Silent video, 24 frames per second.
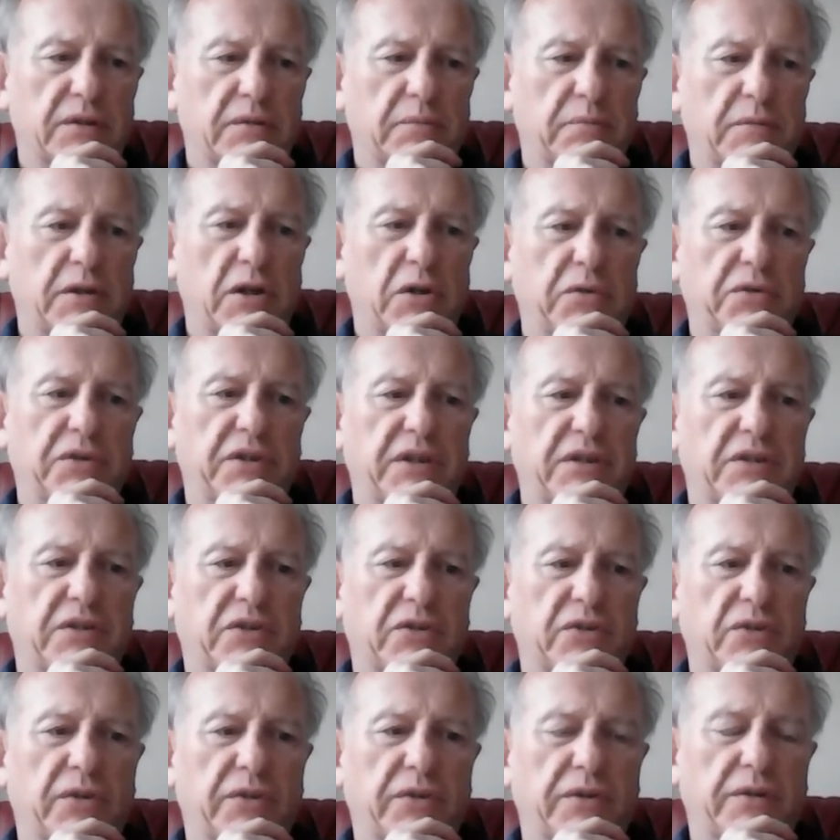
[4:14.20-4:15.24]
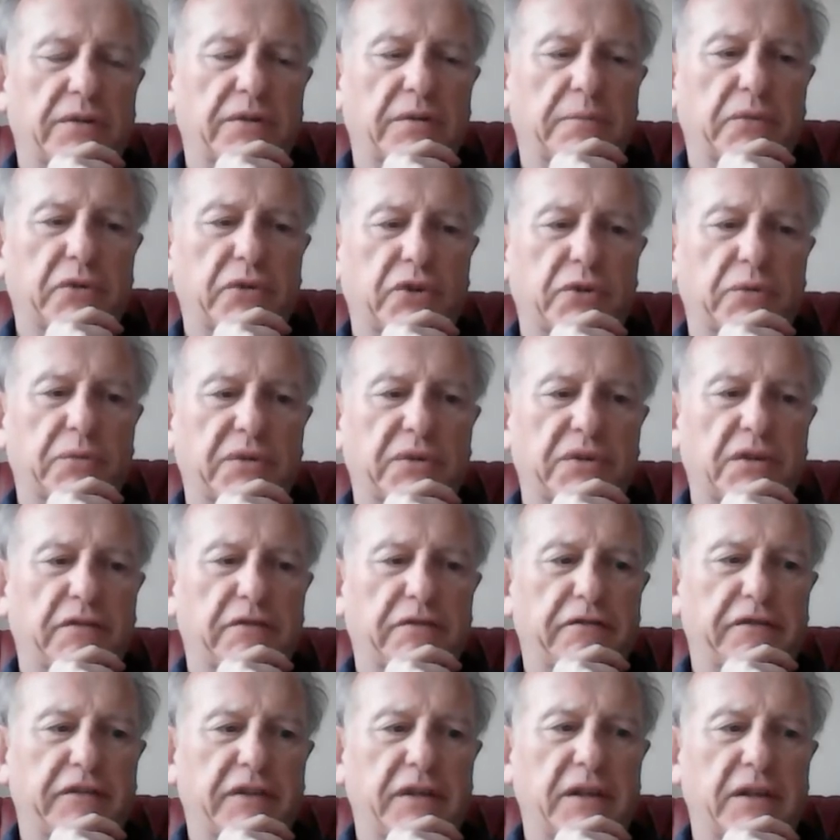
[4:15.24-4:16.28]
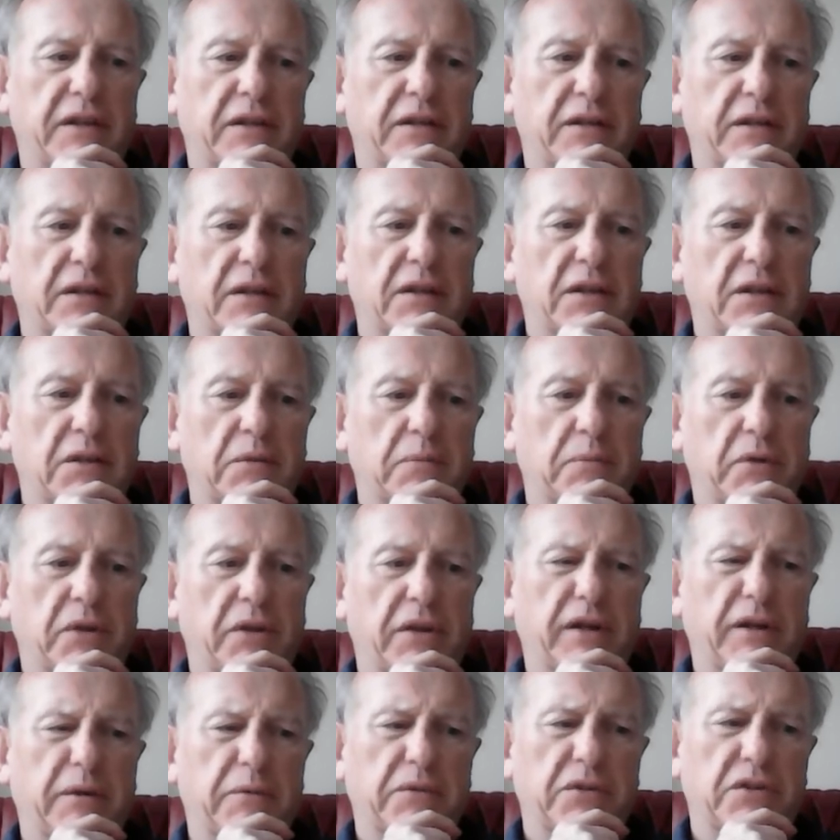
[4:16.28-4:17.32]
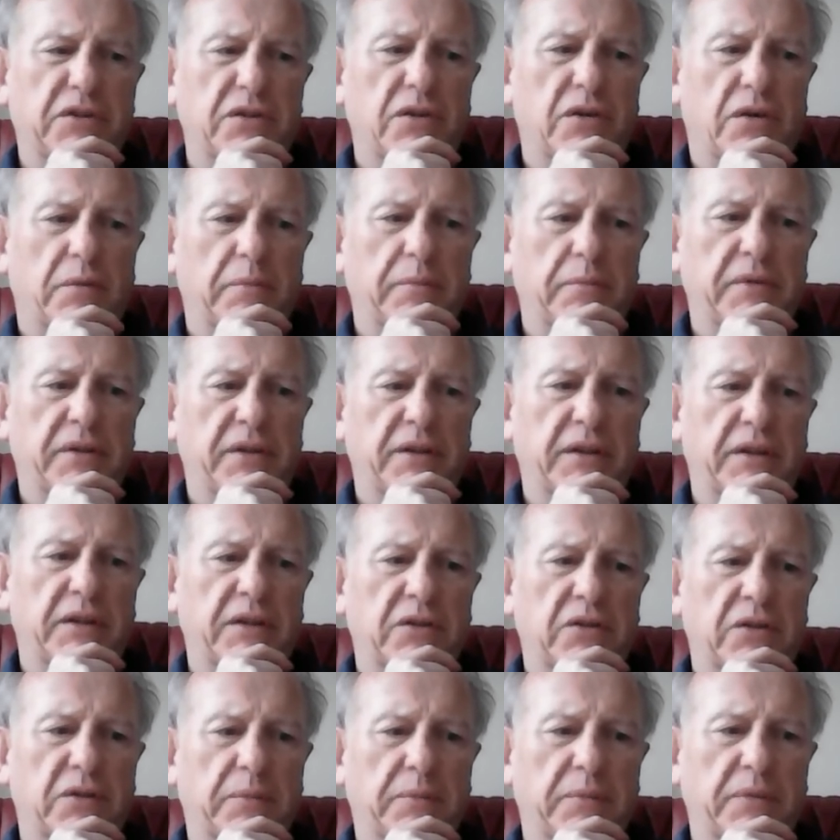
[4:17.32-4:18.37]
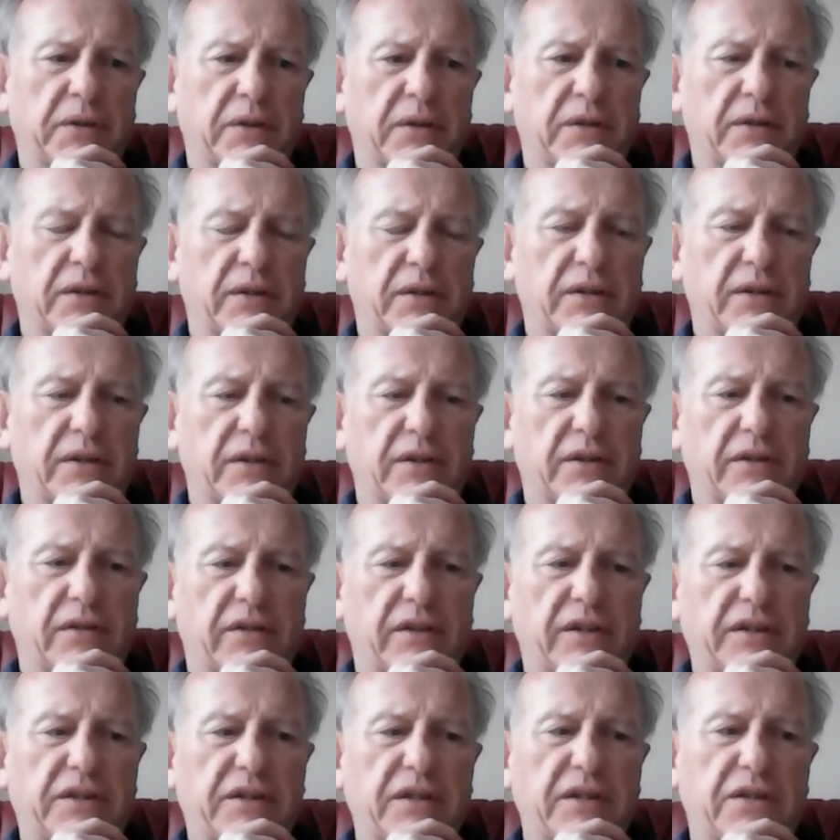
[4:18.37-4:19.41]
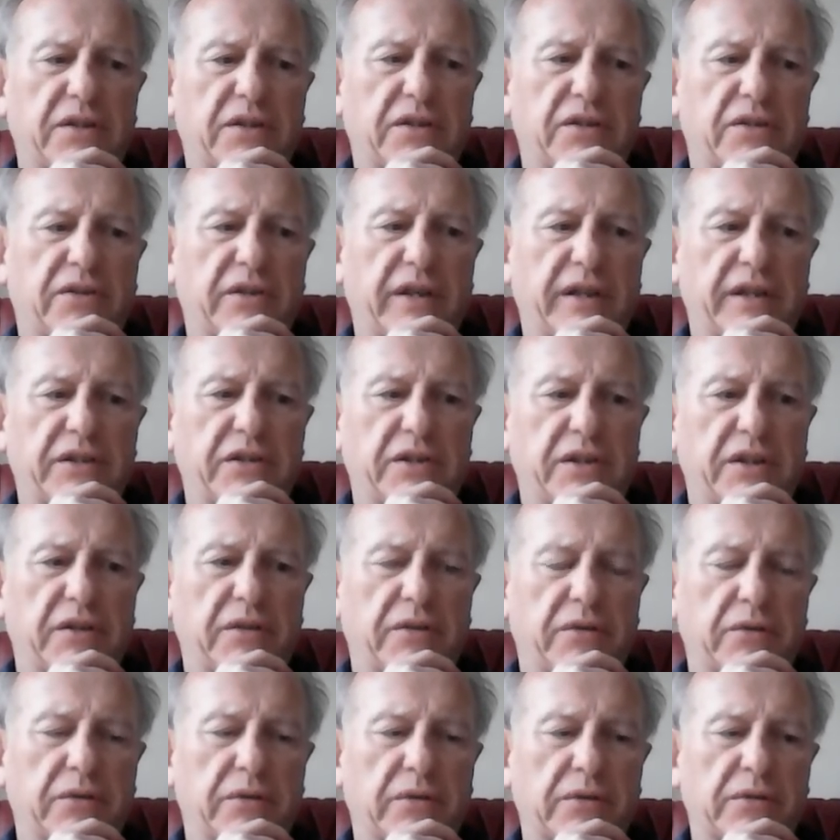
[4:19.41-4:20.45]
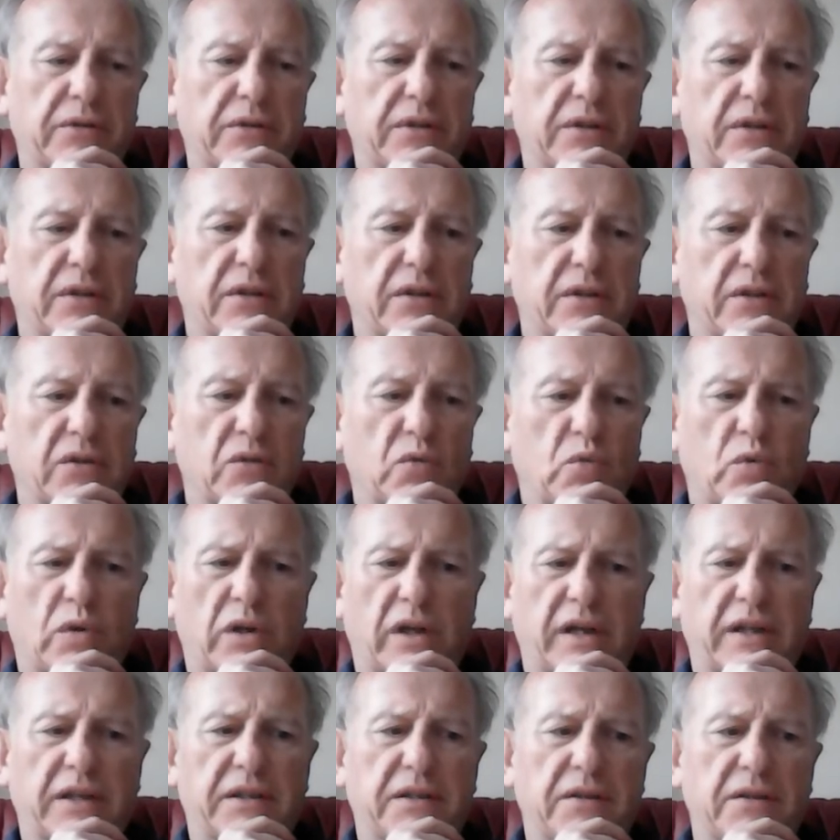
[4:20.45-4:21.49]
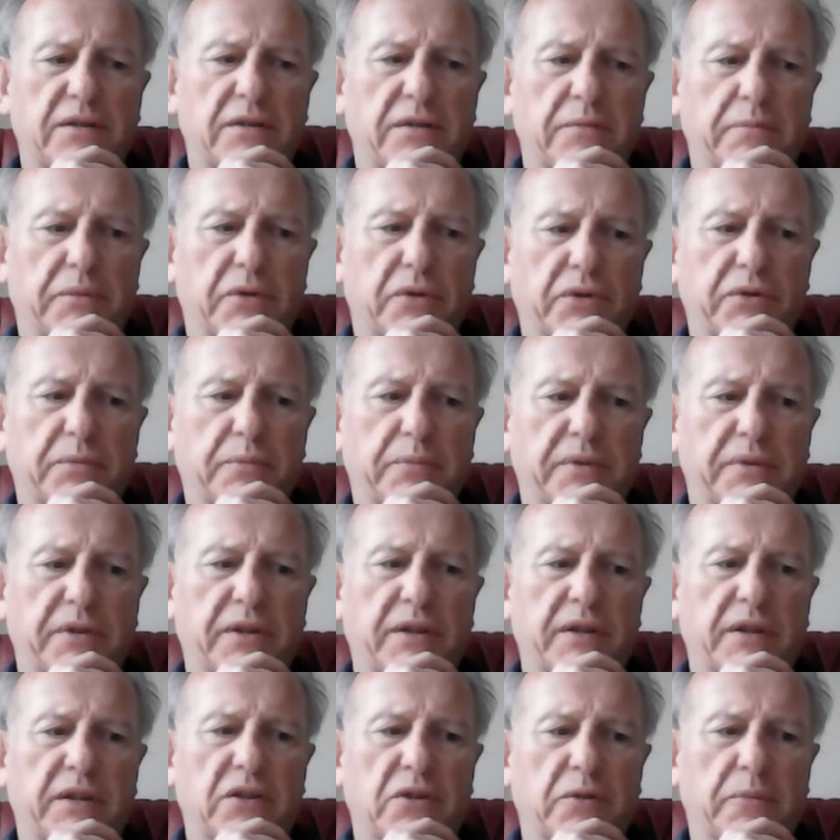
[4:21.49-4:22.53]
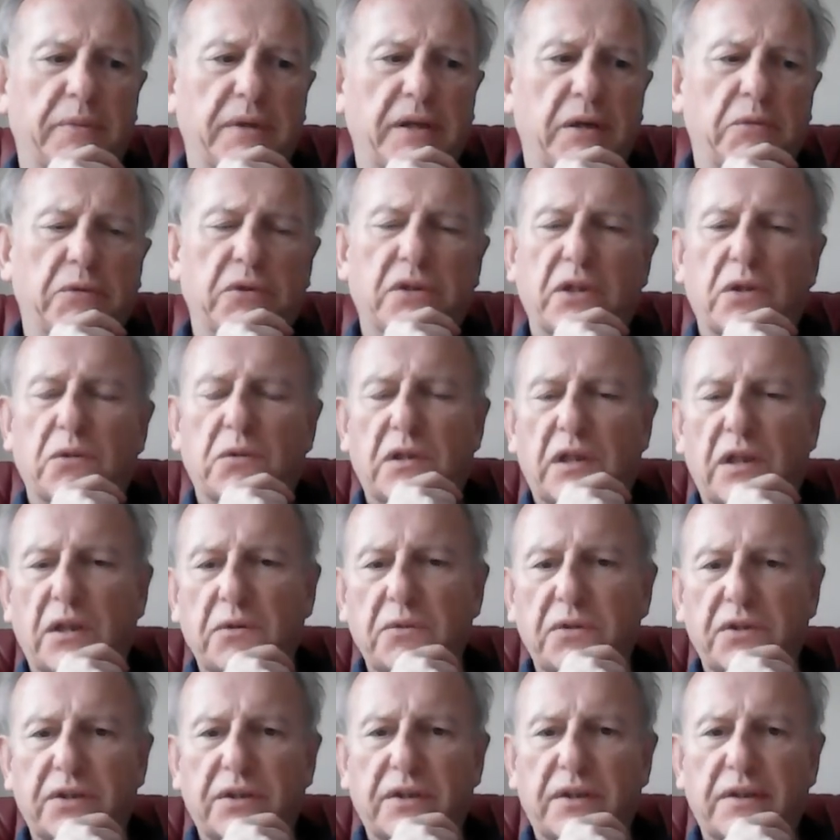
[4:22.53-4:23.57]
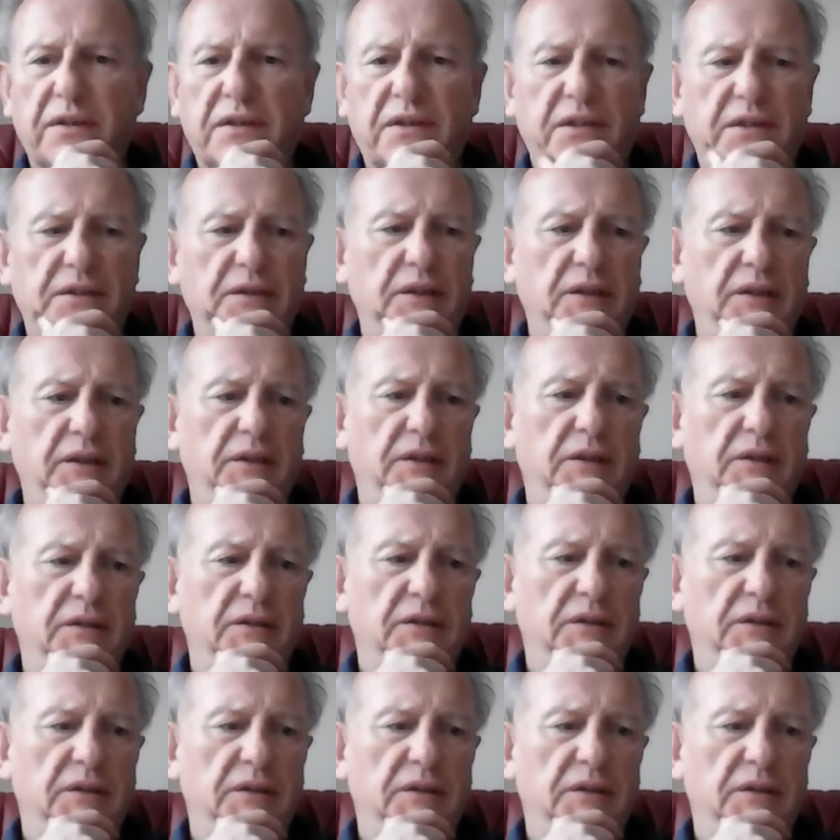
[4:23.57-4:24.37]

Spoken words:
Moses saw that the bush was on fire, but that it was not burning up. This is strange, he thought. Why isn't the bush burning up? I will go closer and see.